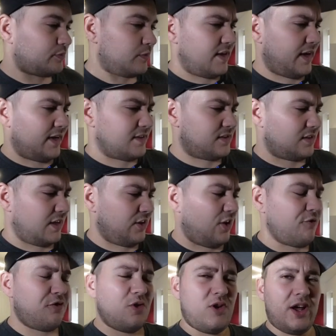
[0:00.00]
Yes, and I
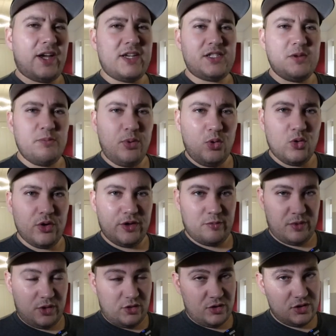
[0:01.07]
feel like it's important
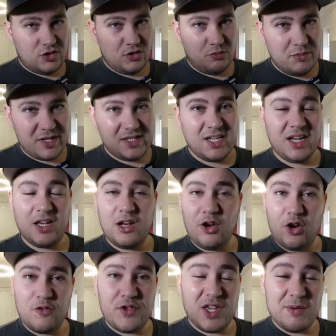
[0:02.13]
because you're missing a
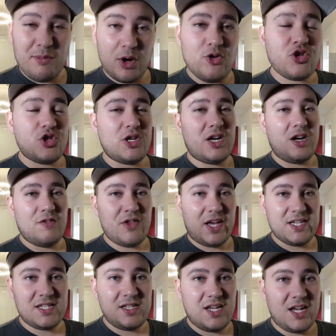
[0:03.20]
lot of the emotion out of
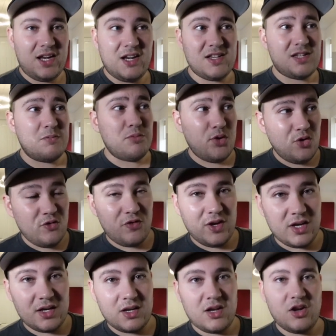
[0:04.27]
that scene. It's a
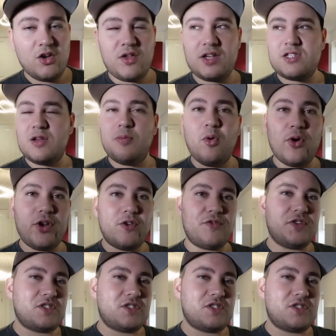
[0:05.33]
movie, you know, that's the point of the